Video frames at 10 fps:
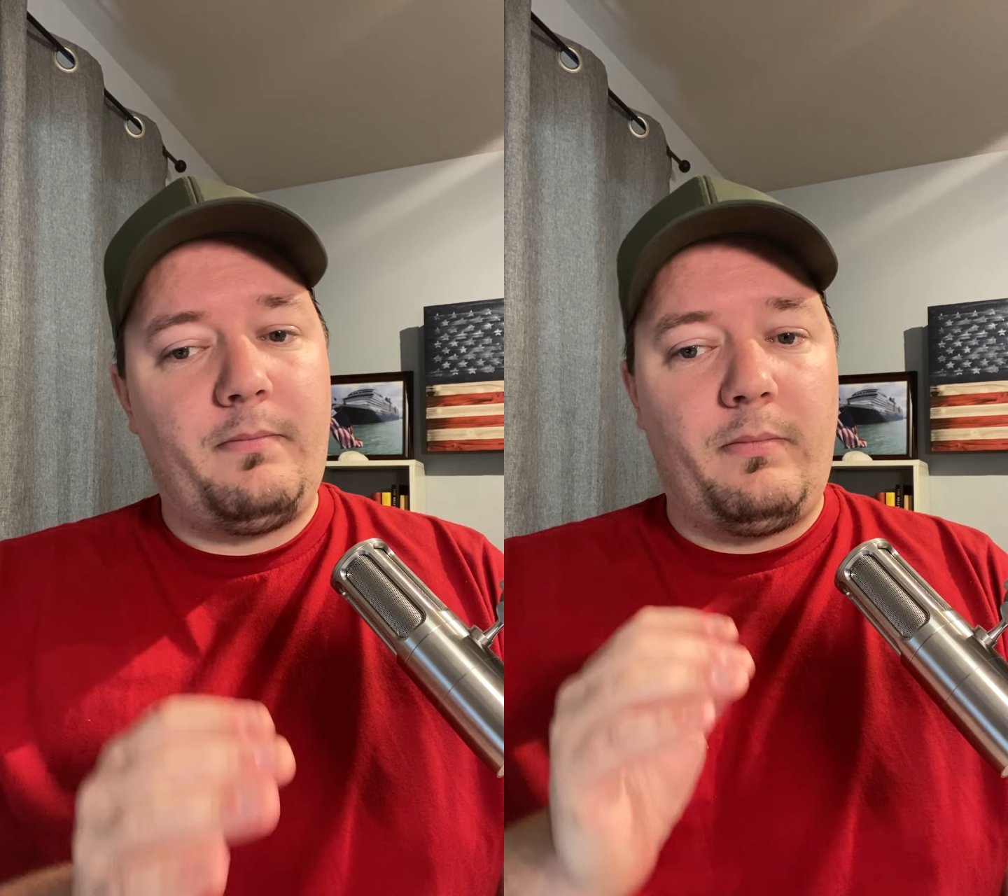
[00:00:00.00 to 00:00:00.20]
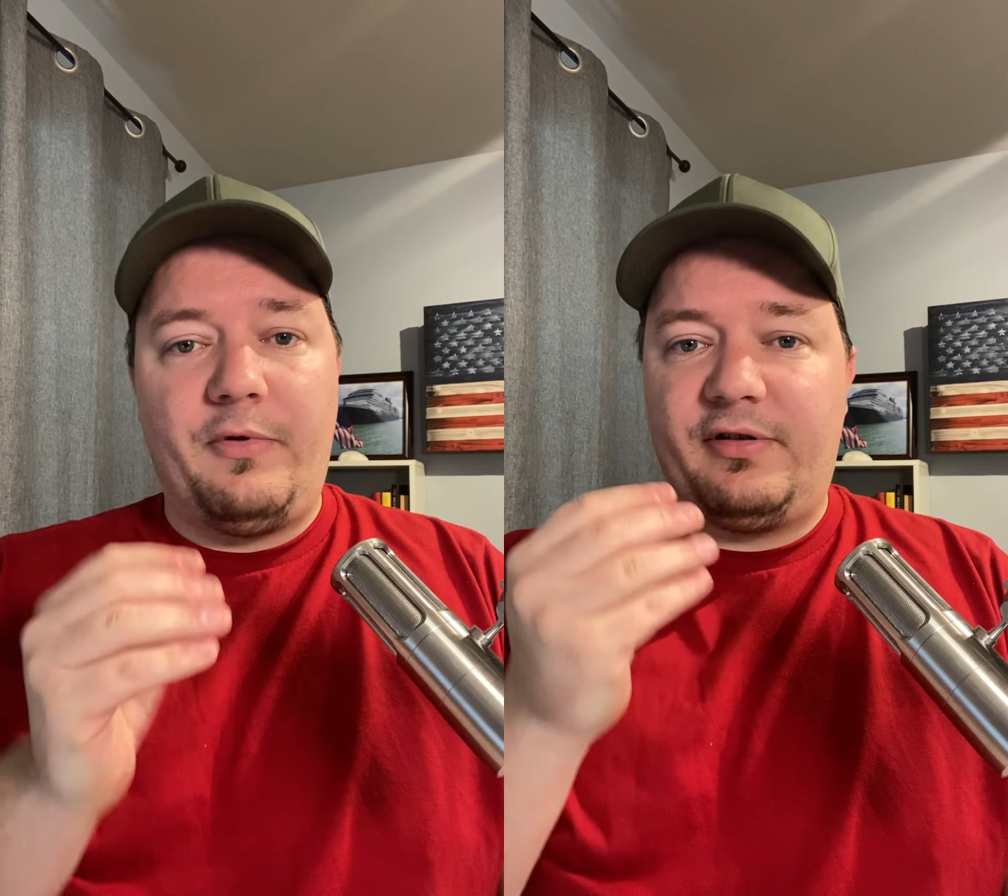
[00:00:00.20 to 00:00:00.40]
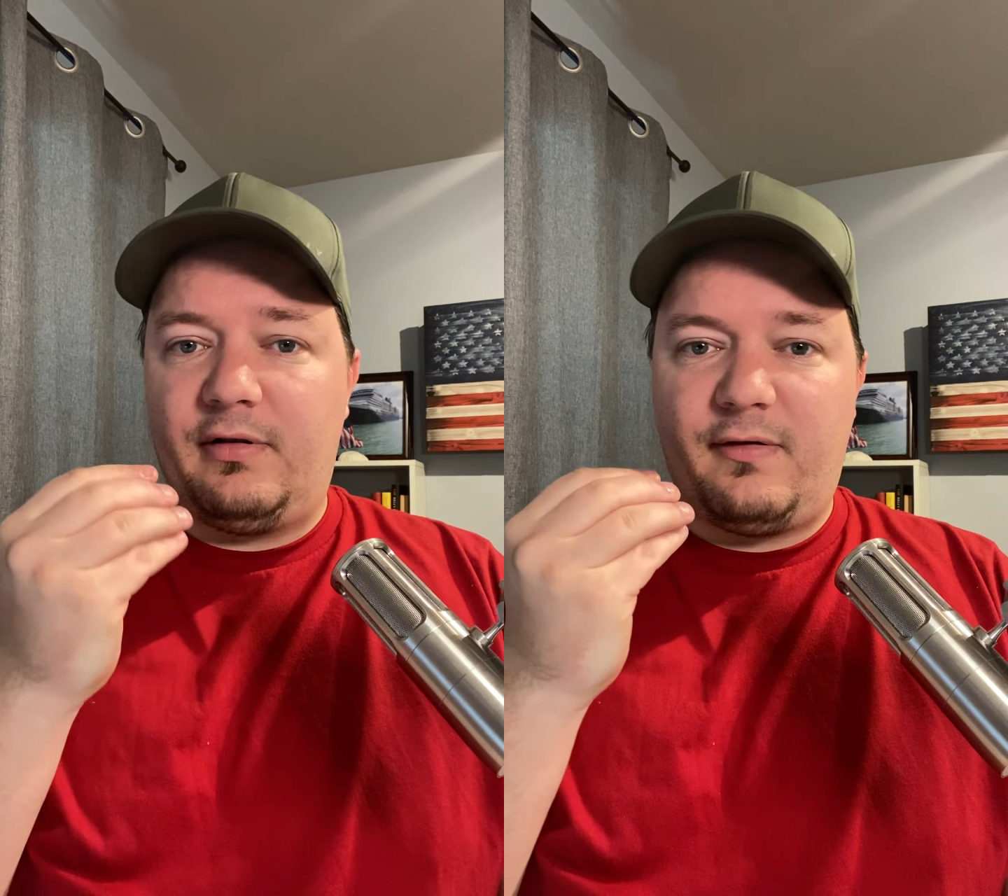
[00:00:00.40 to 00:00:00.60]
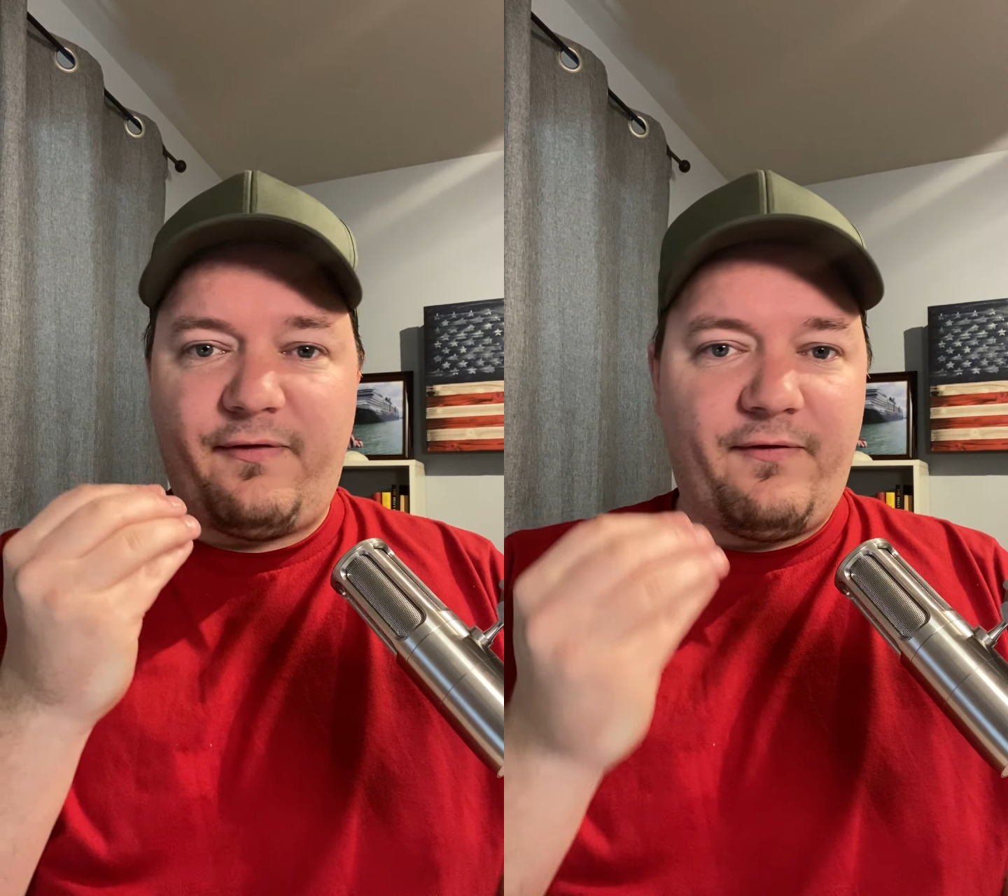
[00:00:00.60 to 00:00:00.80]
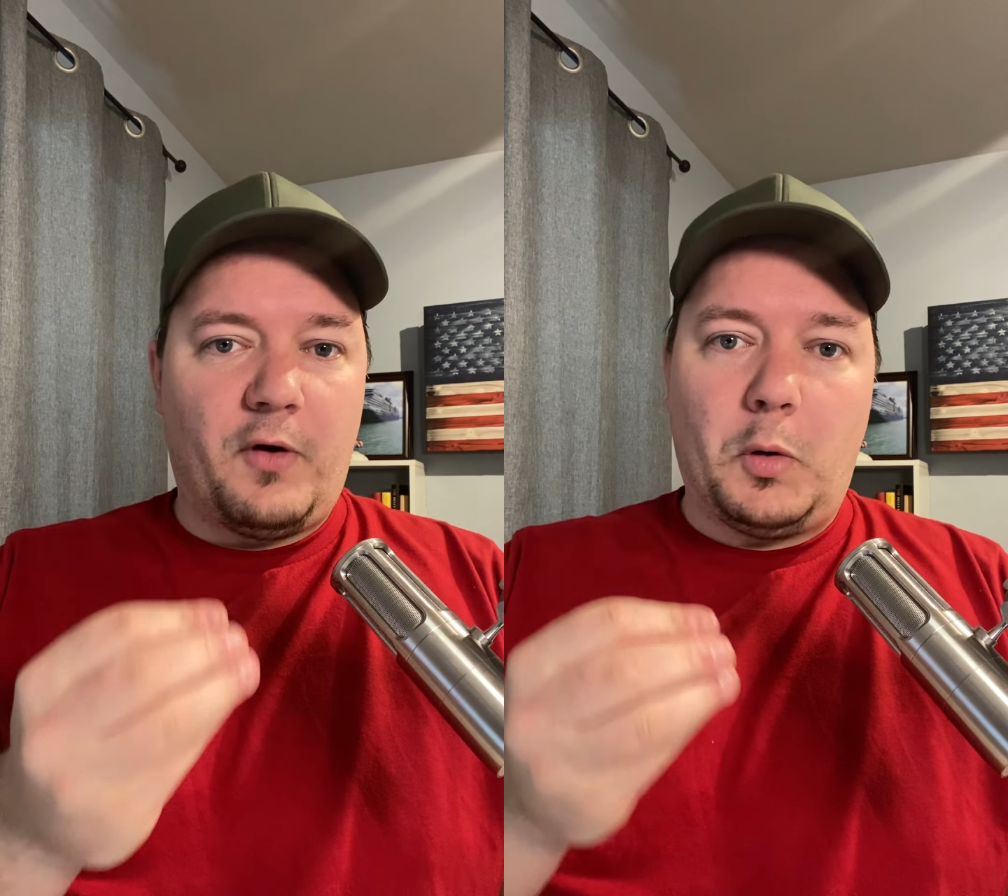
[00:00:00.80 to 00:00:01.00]
This is
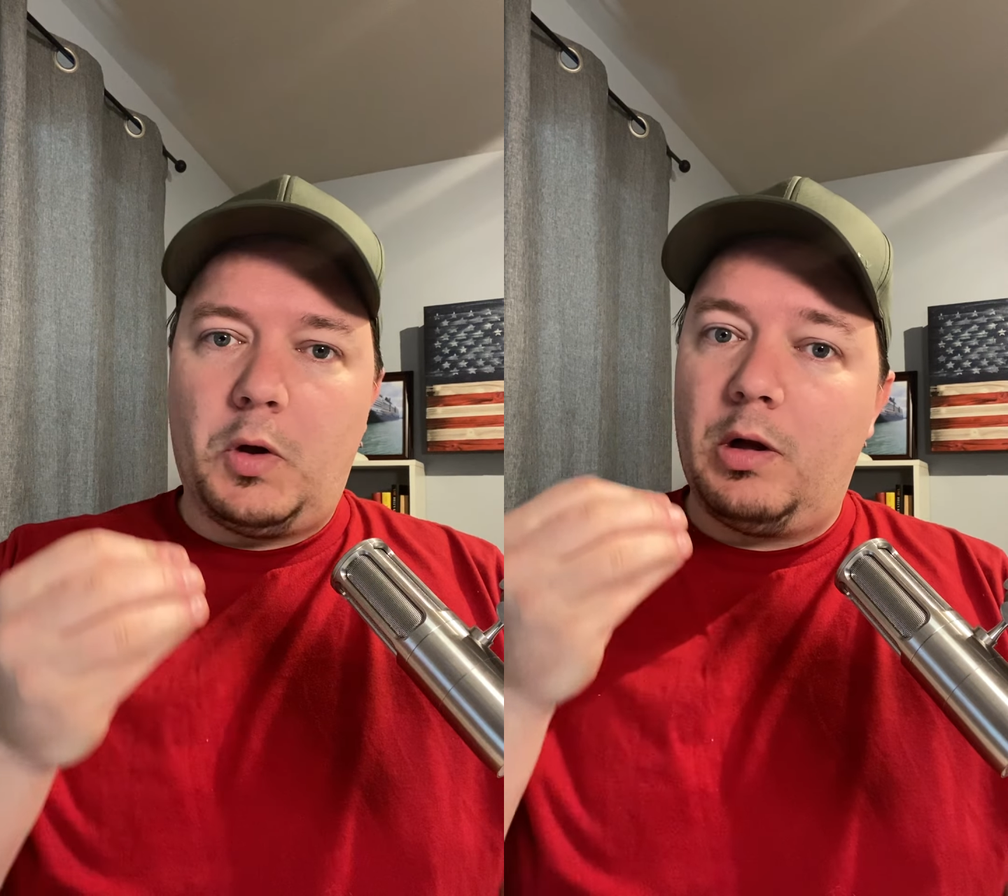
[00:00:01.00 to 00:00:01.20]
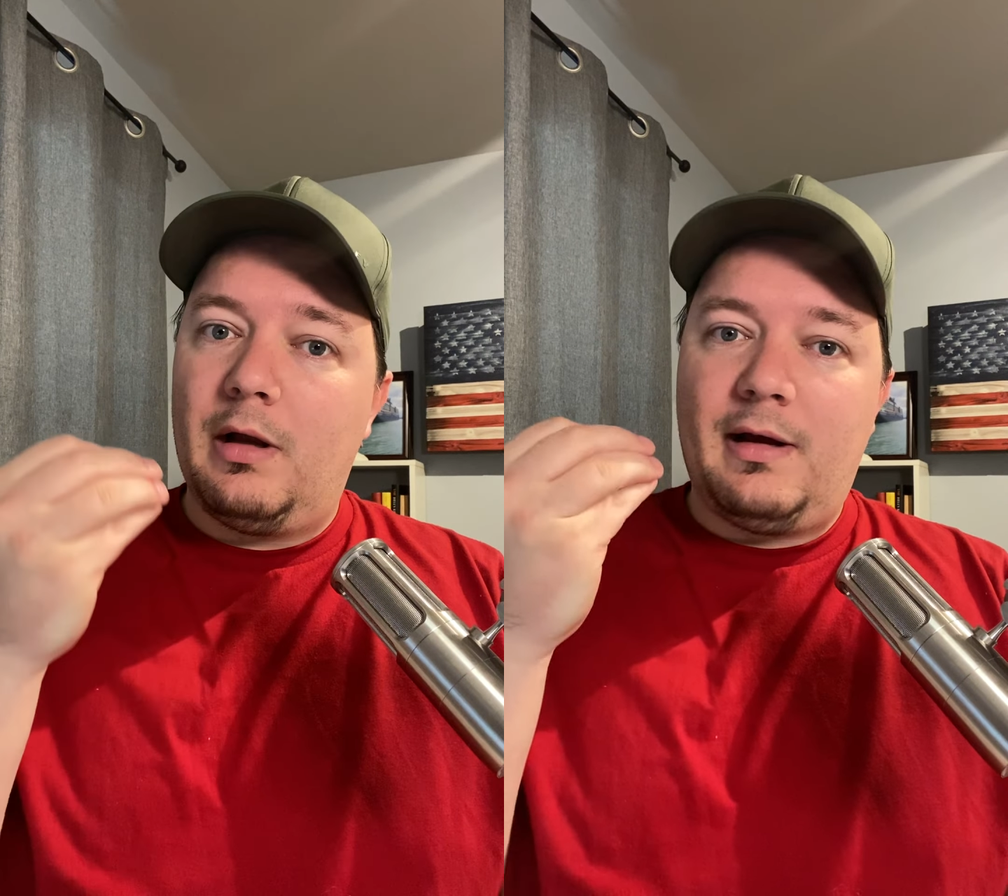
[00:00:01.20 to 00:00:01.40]
full,